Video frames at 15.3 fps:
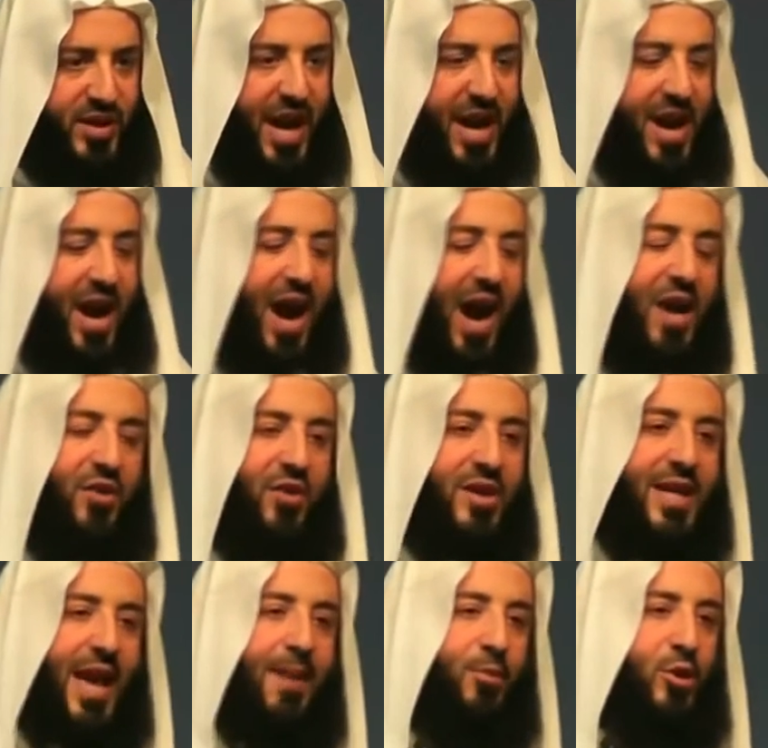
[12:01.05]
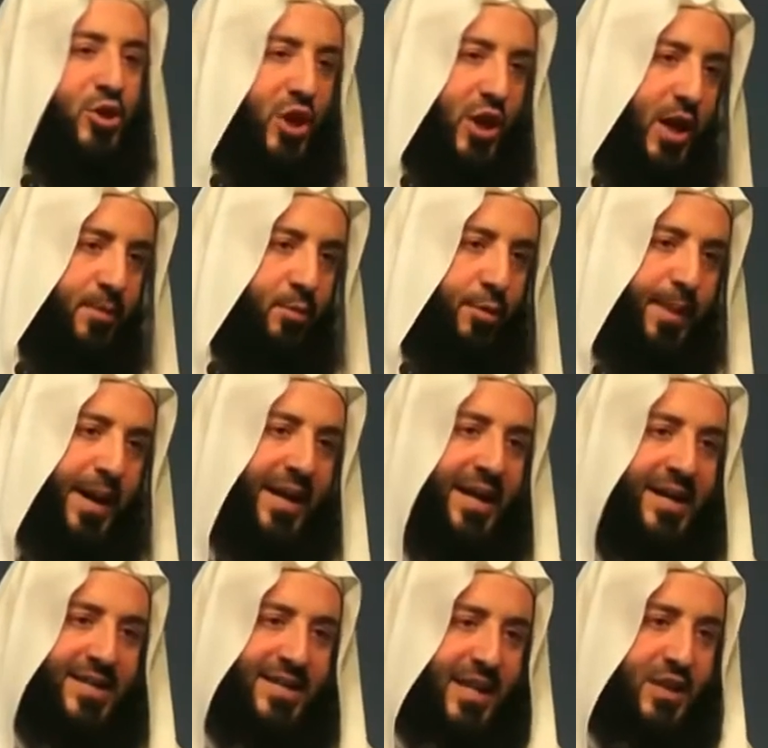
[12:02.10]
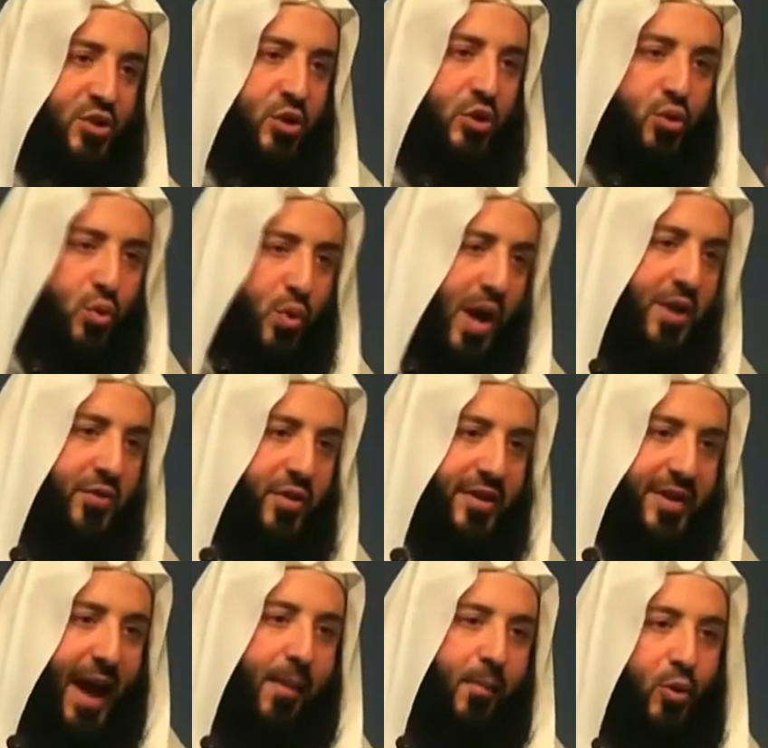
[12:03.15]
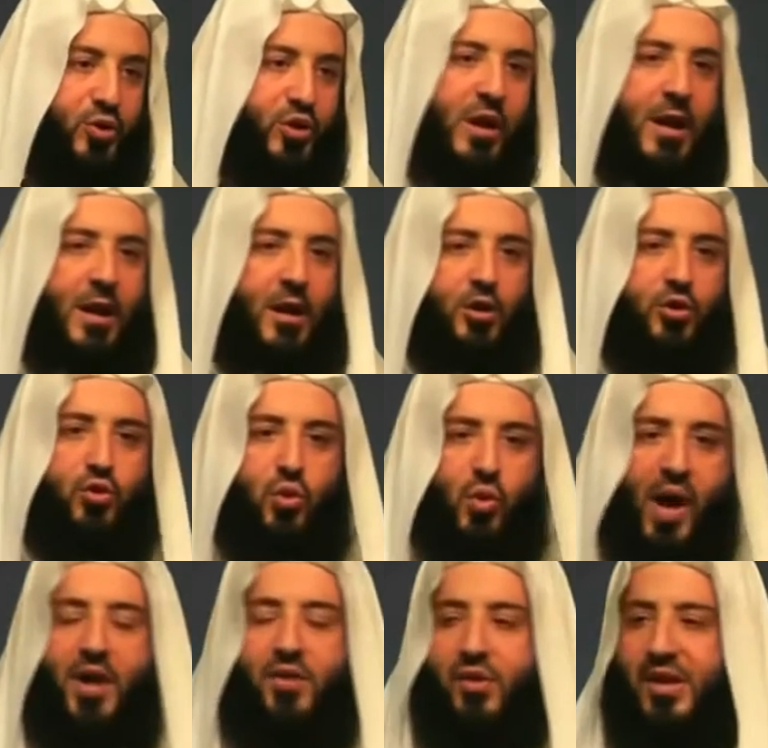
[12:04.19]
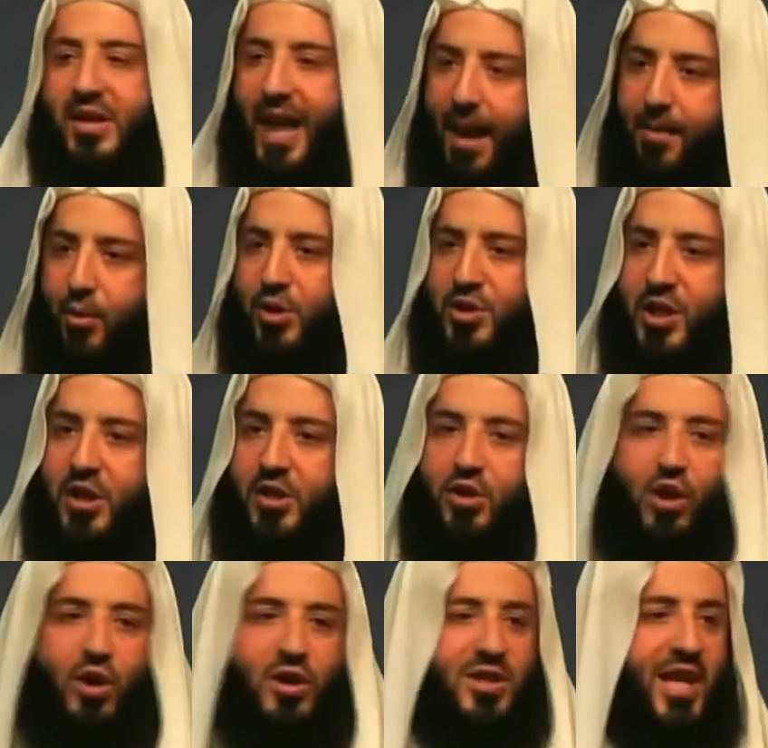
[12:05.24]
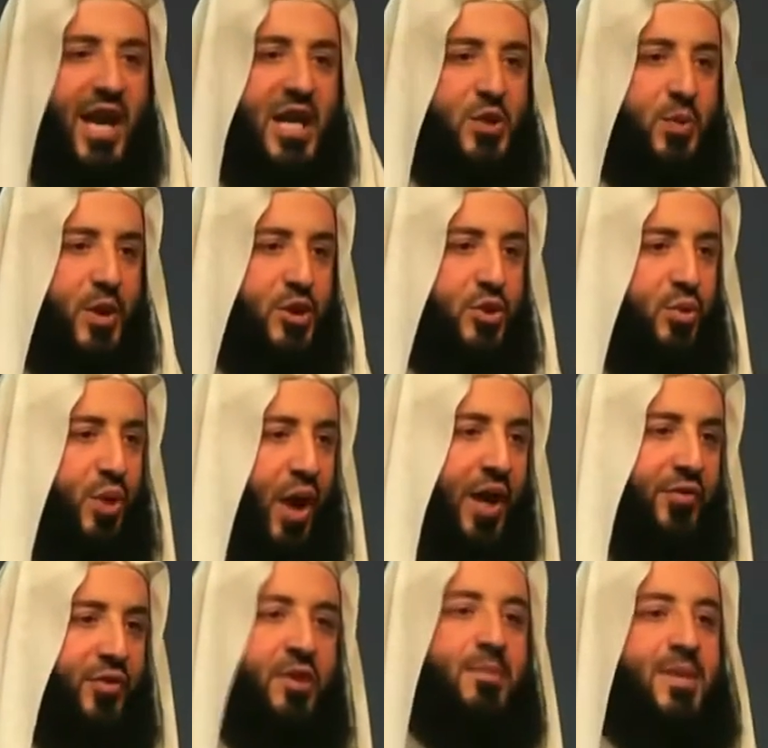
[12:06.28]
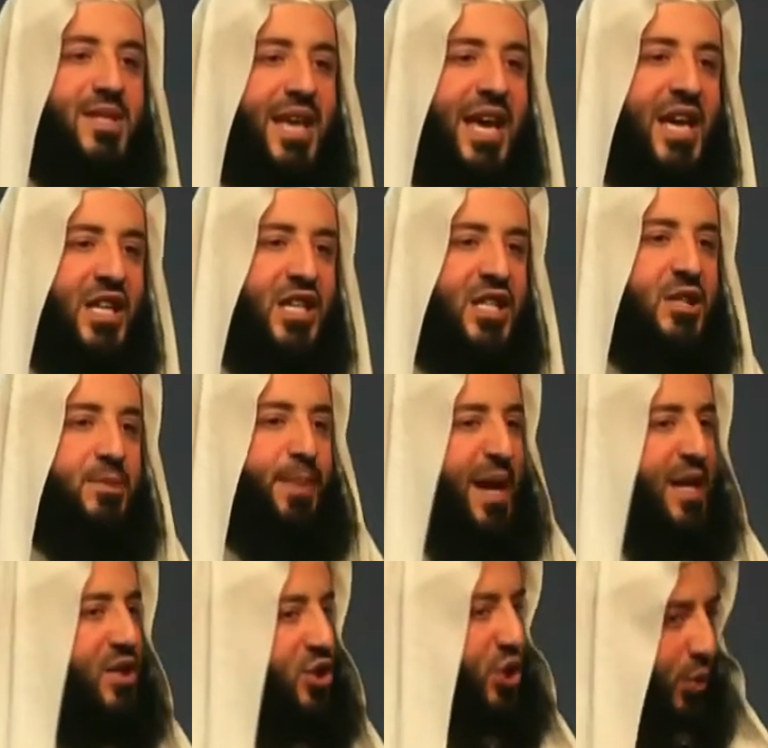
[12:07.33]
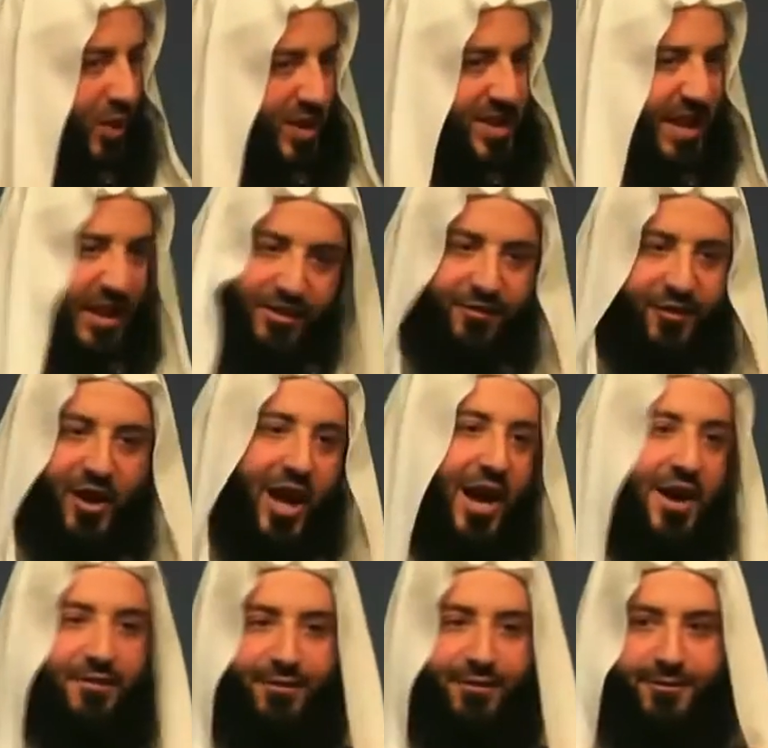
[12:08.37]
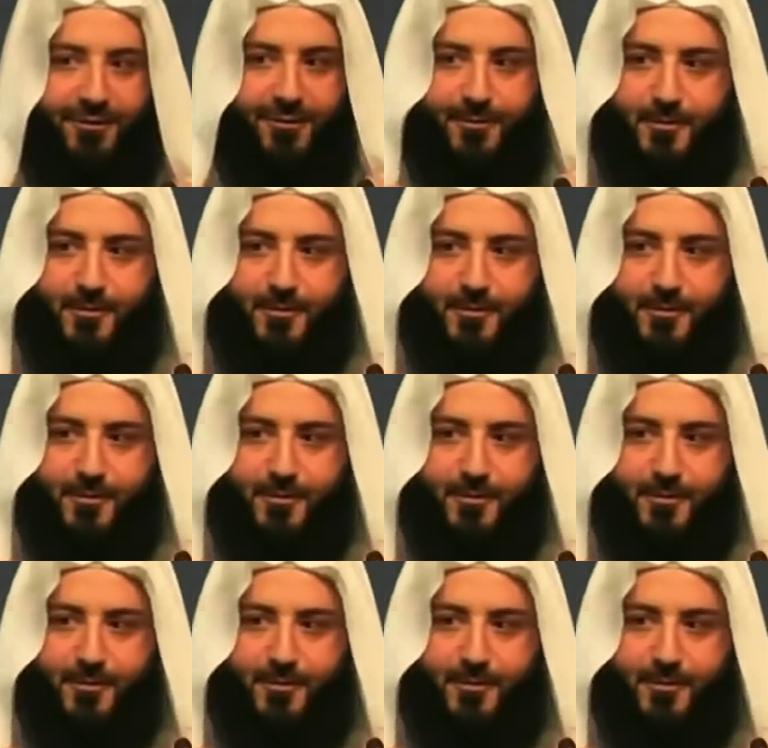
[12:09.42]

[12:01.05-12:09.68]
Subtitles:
And 100 camels on Abu Bakr's head, so 200 camels. 200 camels in those days was 200 Mercedes Benz. You were set for life.